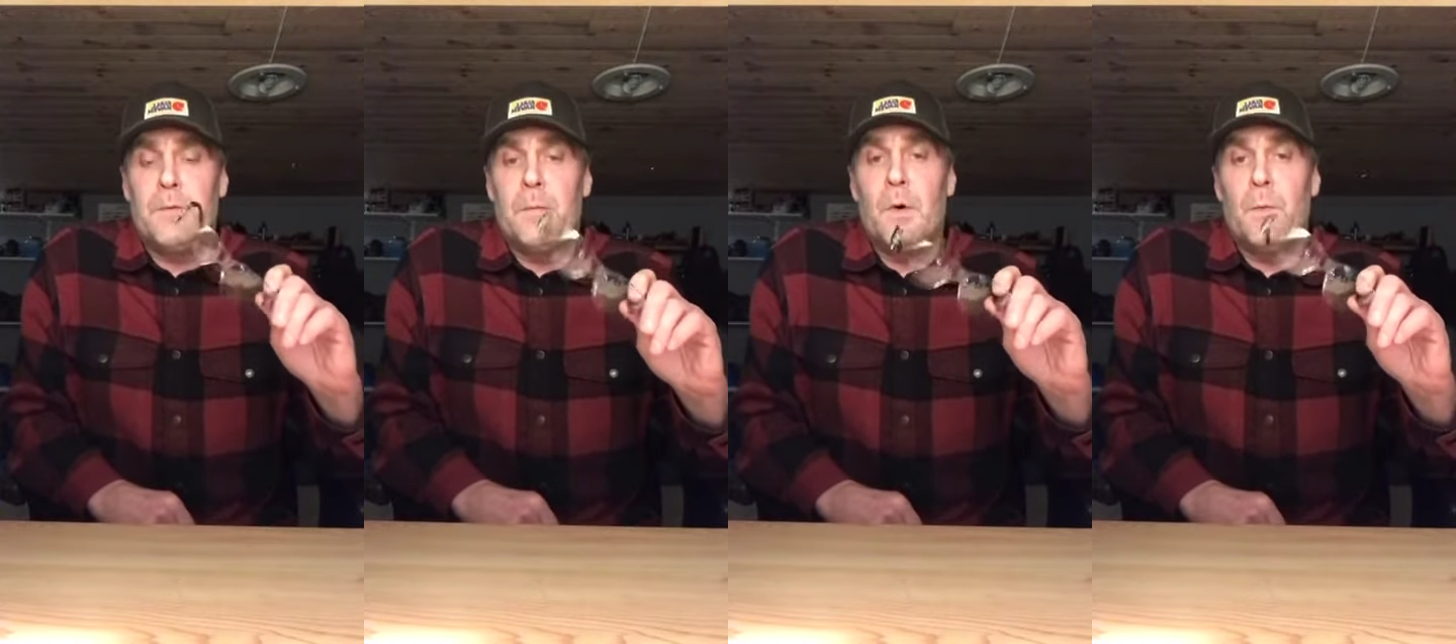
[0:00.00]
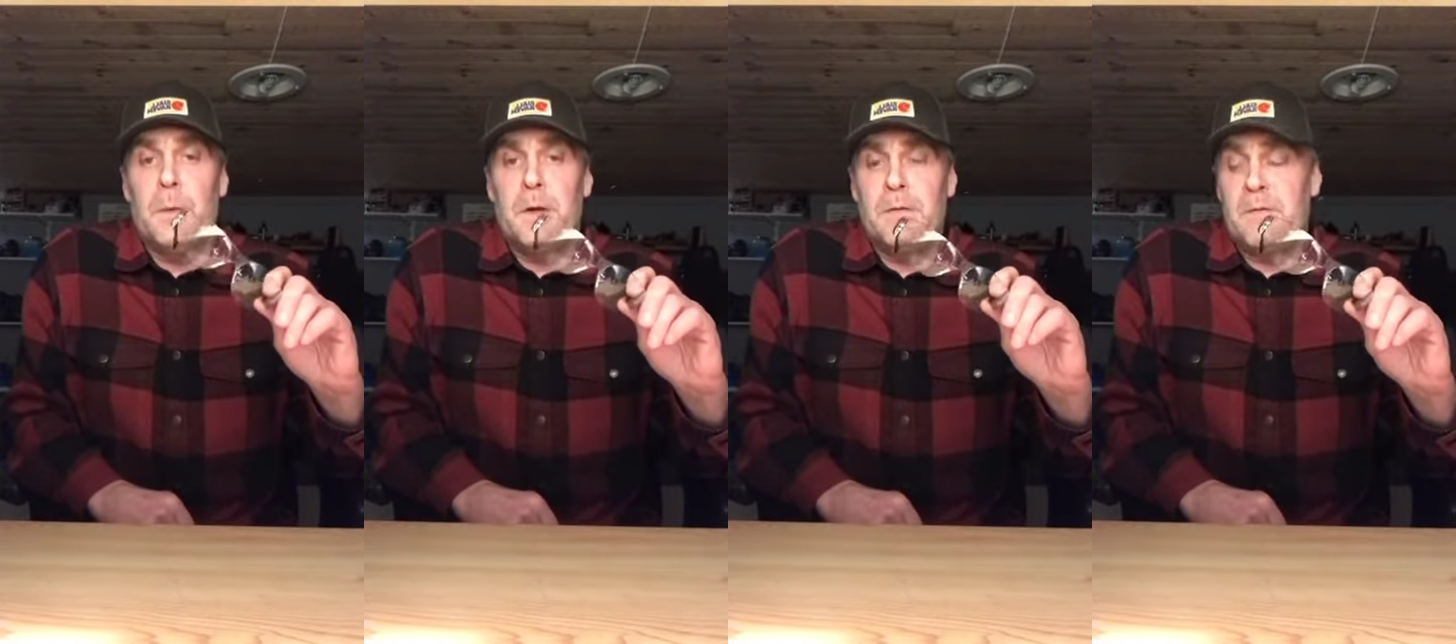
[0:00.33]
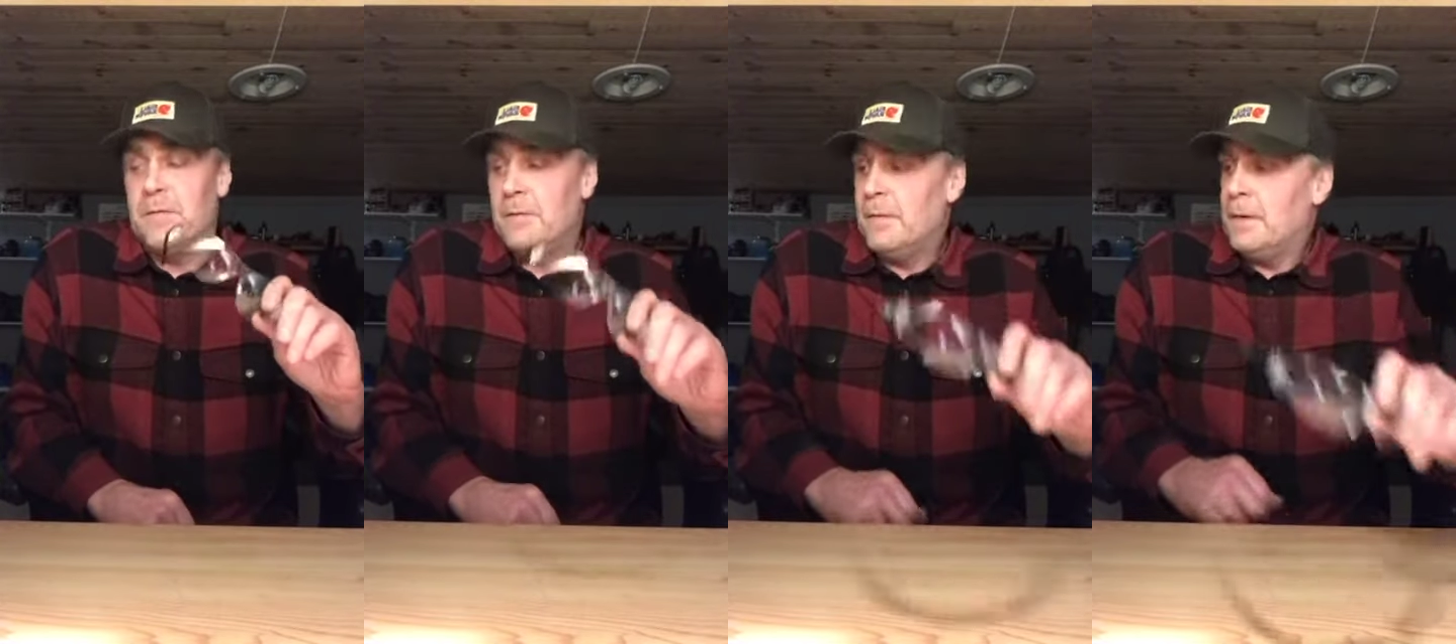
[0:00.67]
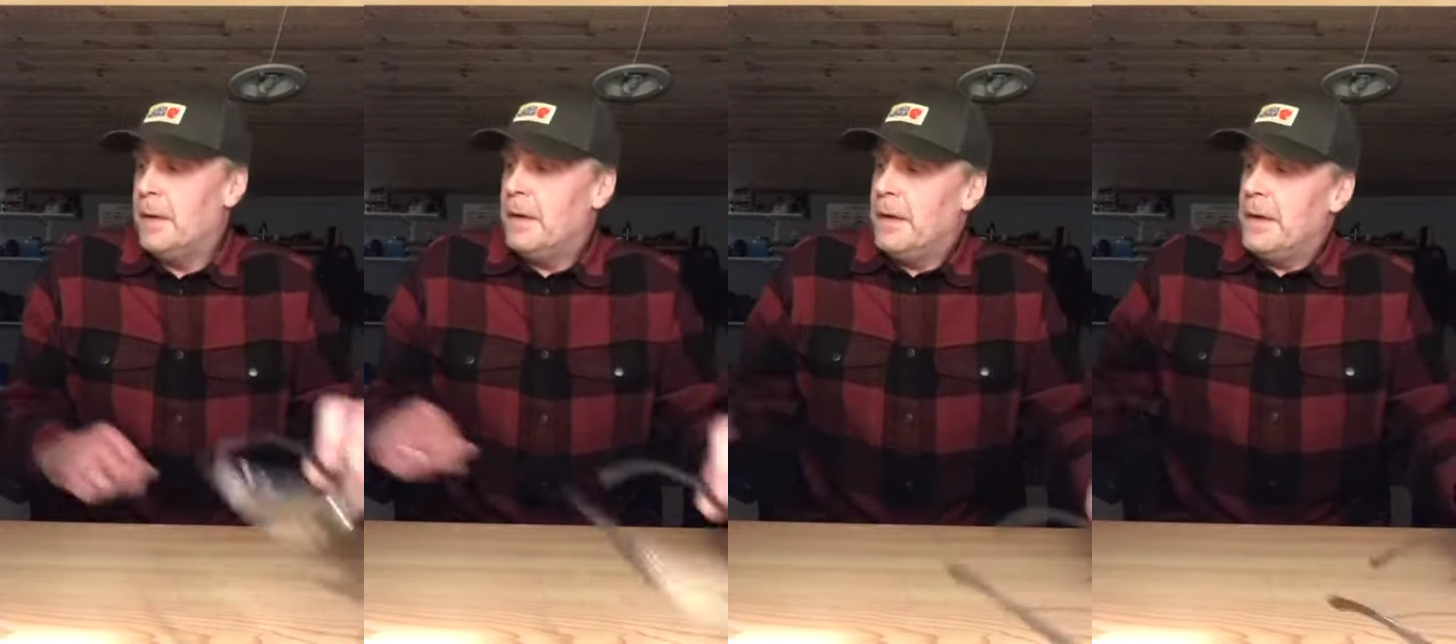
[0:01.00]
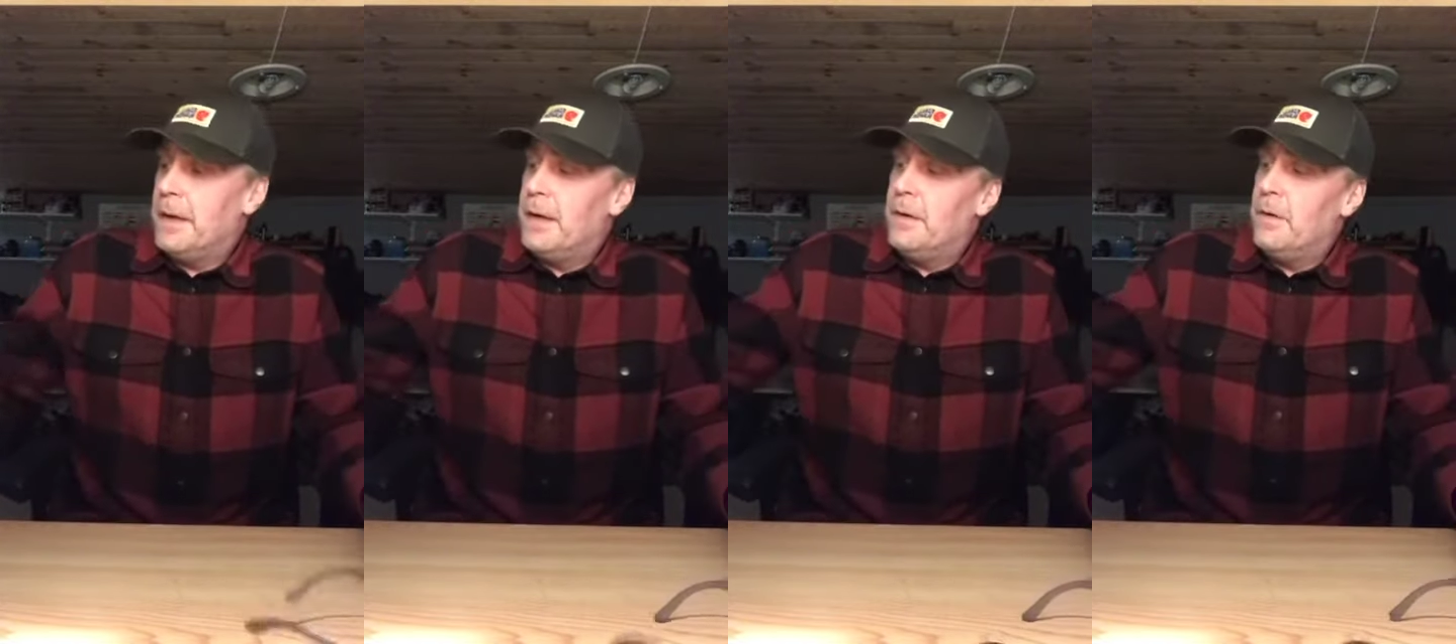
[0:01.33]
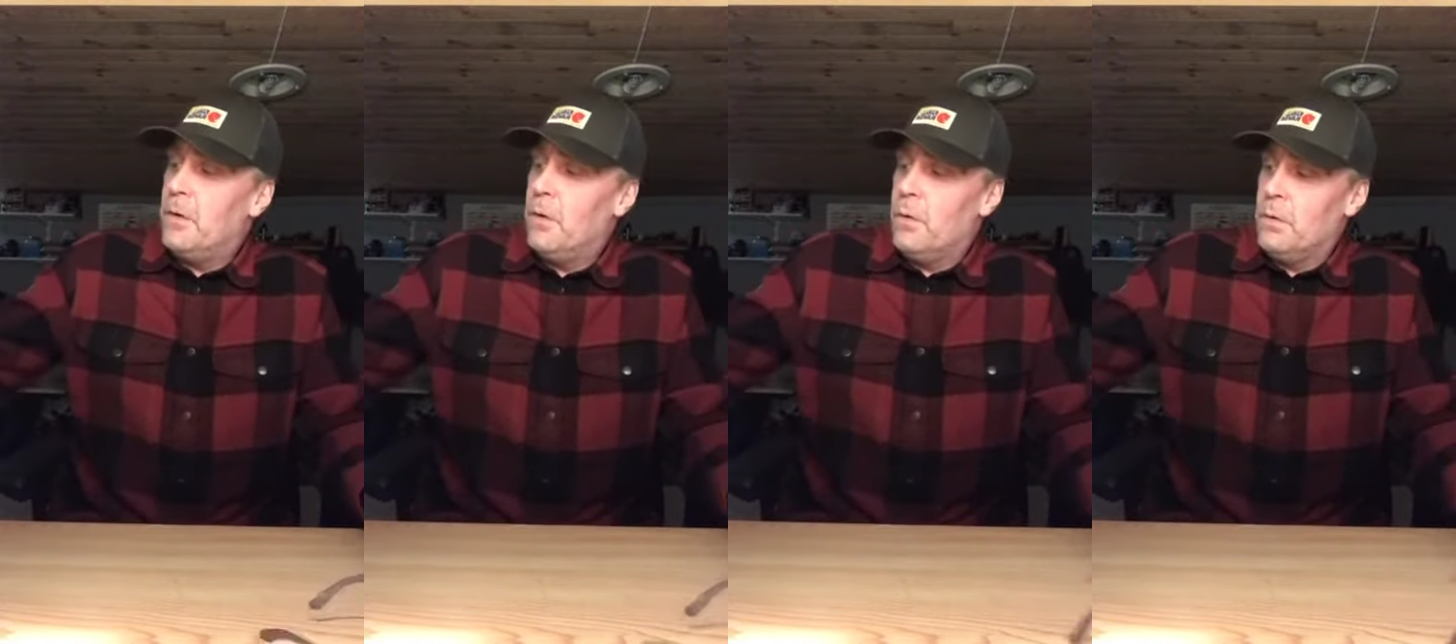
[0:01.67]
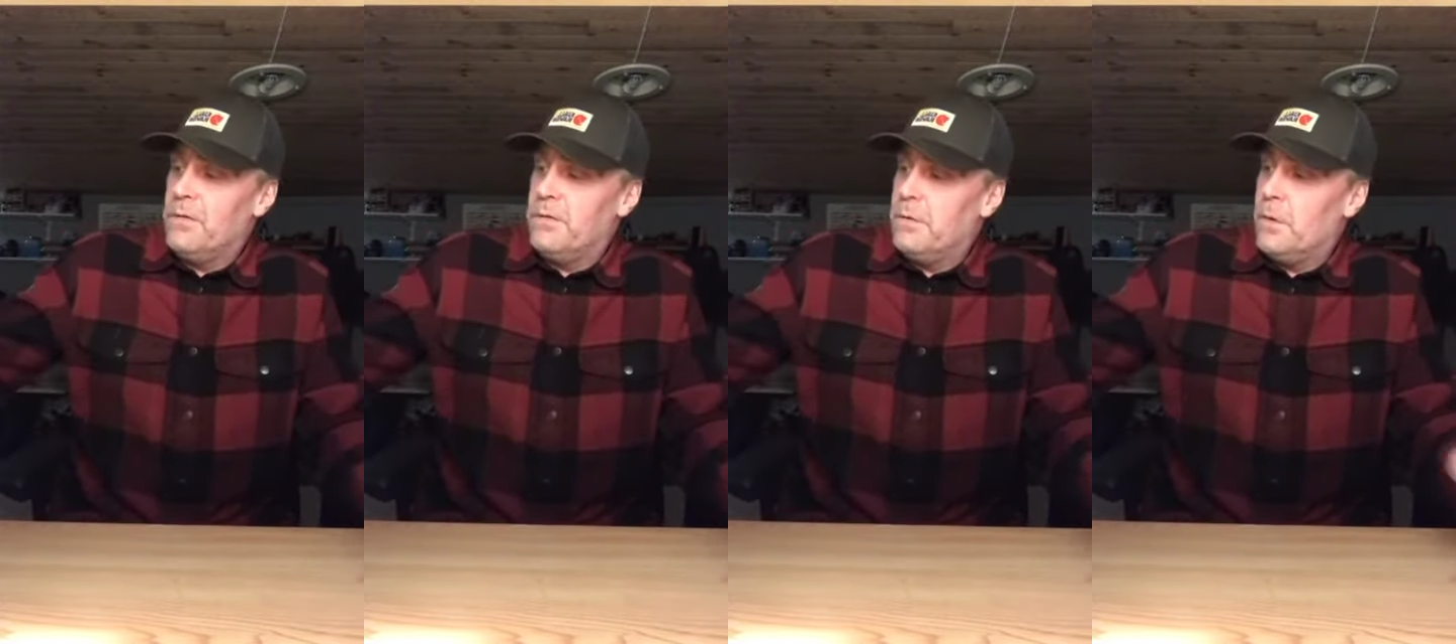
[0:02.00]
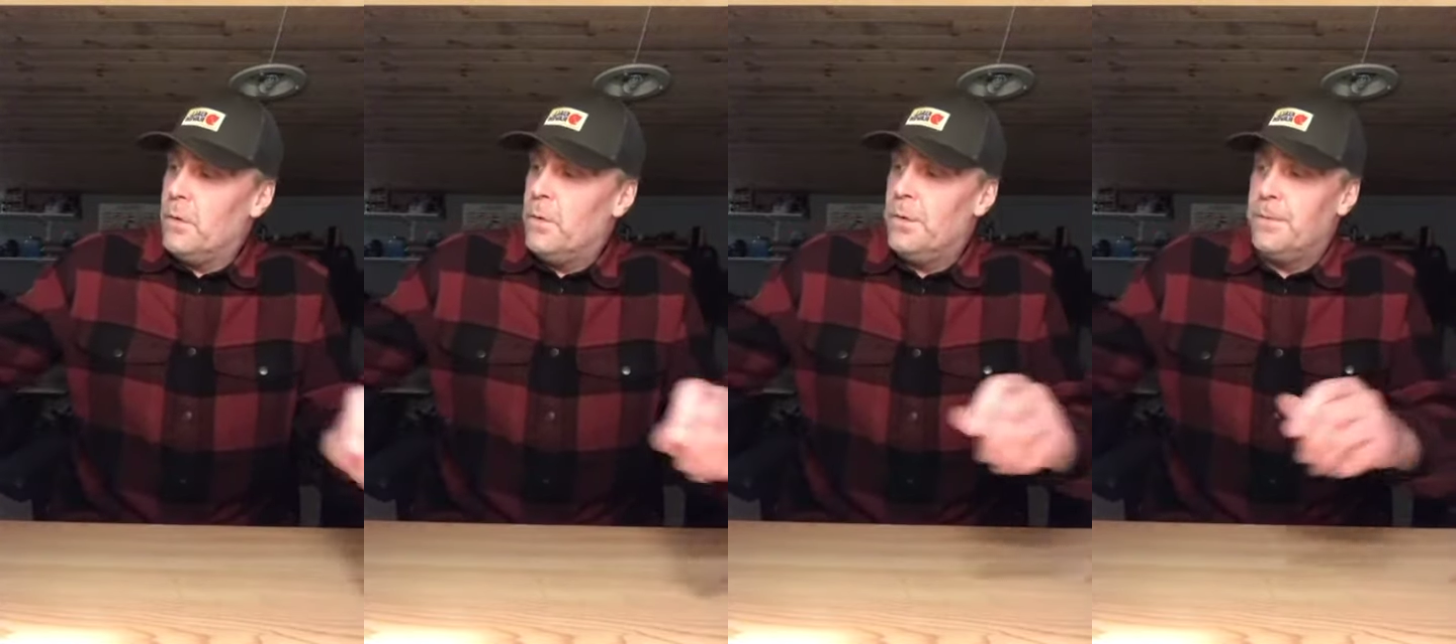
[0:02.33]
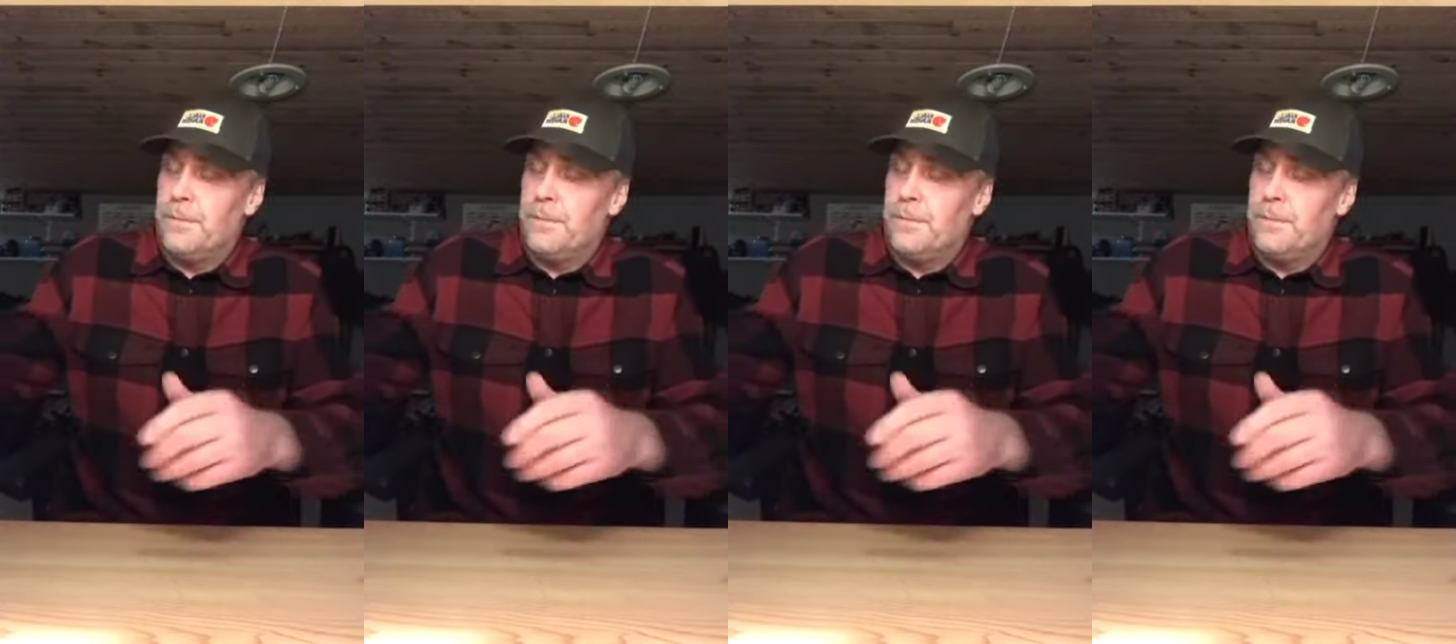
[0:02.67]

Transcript: moments, and also